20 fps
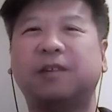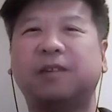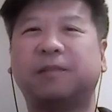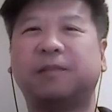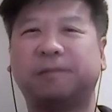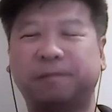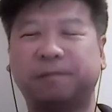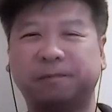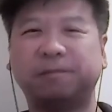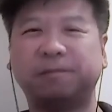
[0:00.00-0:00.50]

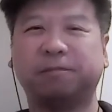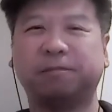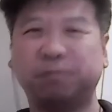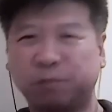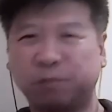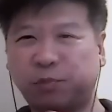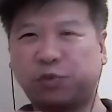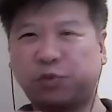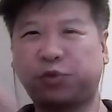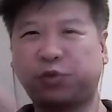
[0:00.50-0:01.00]

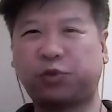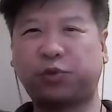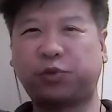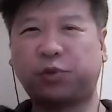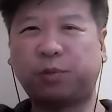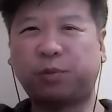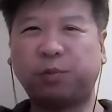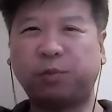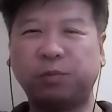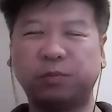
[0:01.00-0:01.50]

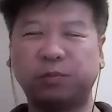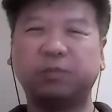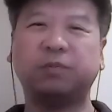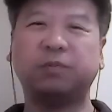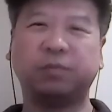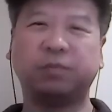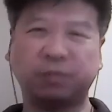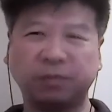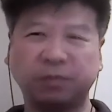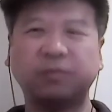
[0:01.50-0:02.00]

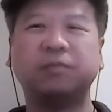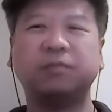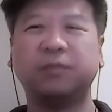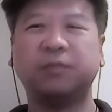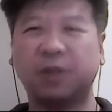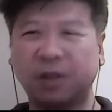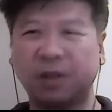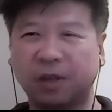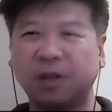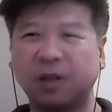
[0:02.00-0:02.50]

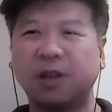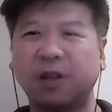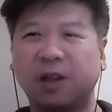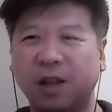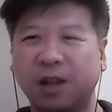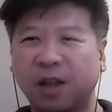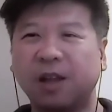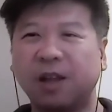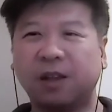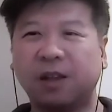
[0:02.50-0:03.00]

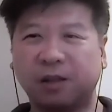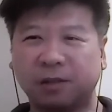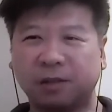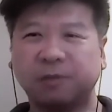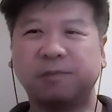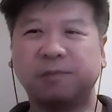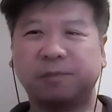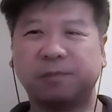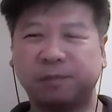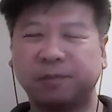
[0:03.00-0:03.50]

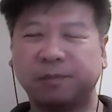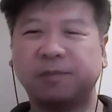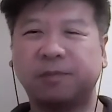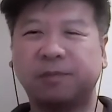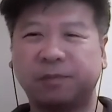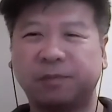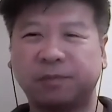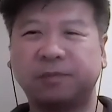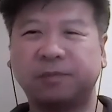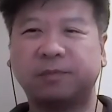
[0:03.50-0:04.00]

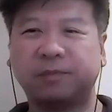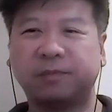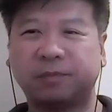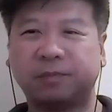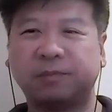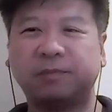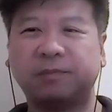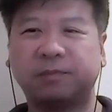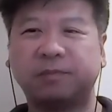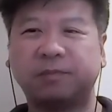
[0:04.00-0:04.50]

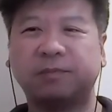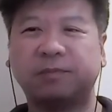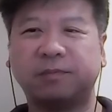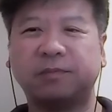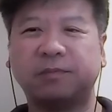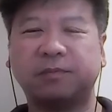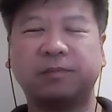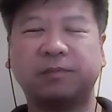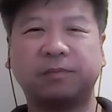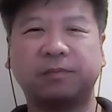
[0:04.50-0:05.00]

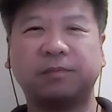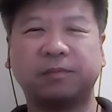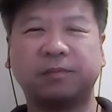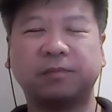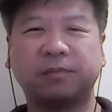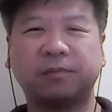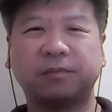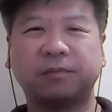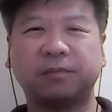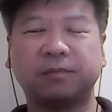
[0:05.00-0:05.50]

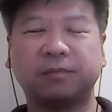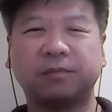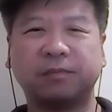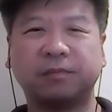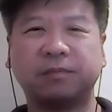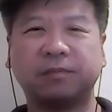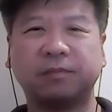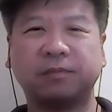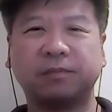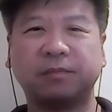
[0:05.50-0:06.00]

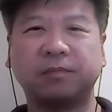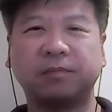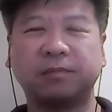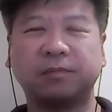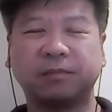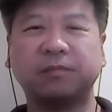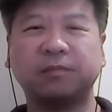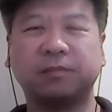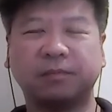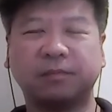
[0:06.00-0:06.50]

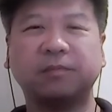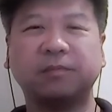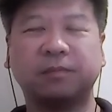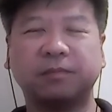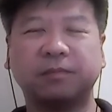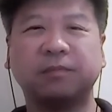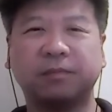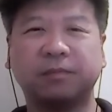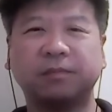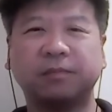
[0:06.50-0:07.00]

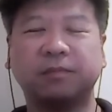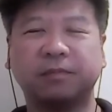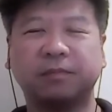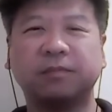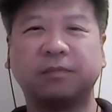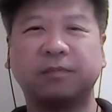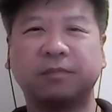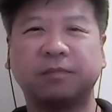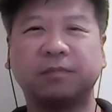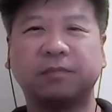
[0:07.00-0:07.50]

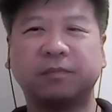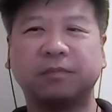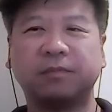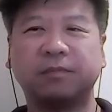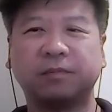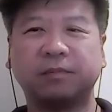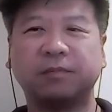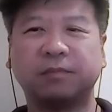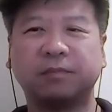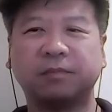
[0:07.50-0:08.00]
[no speech]